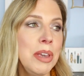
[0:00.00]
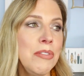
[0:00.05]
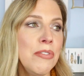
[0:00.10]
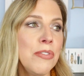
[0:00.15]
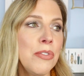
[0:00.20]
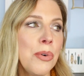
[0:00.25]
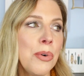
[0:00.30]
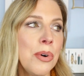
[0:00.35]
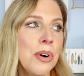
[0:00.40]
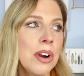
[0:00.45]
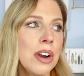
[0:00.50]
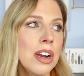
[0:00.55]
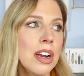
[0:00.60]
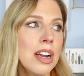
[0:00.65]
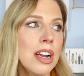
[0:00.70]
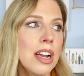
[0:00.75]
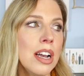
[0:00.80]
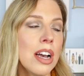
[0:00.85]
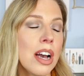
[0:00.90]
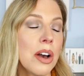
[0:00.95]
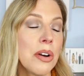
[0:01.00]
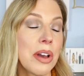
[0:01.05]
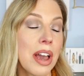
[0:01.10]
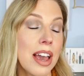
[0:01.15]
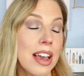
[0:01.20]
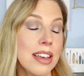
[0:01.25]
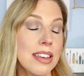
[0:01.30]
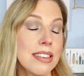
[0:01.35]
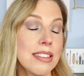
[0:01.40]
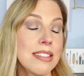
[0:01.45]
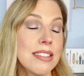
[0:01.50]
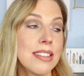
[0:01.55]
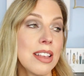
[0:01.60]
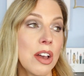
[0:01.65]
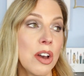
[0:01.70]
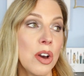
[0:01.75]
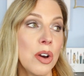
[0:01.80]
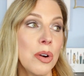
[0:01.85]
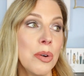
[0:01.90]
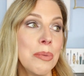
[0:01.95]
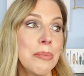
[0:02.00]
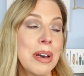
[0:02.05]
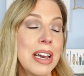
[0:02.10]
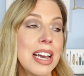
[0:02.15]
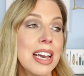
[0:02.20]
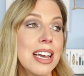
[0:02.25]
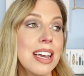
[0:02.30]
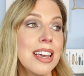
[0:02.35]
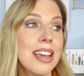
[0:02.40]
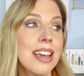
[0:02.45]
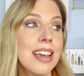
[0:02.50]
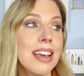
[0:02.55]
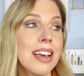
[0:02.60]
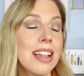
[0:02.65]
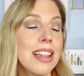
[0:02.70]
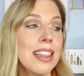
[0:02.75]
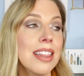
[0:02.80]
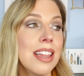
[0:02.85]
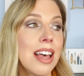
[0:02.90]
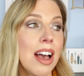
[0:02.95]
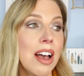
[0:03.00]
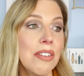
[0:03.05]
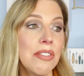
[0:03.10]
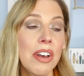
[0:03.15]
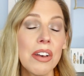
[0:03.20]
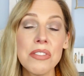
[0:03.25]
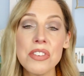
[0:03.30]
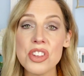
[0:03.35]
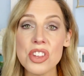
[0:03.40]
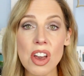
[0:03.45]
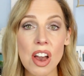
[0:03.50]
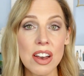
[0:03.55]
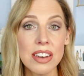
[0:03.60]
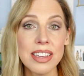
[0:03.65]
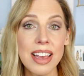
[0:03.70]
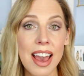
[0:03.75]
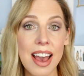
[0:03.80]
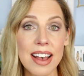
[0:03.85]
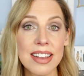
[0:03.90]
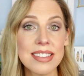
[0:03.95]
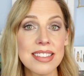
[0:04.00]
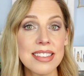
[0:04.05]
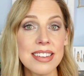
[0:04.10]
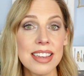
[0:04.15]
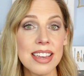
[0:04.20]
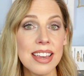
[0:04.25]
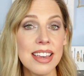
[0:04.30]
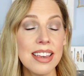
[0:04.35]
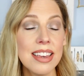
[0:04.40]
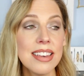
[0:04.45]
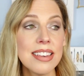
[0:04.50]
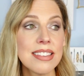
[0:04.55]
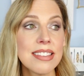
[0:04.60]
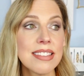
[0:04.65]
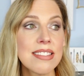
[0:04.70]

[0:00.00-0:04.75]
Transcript: before, okay, so my love of Shaun Cassidy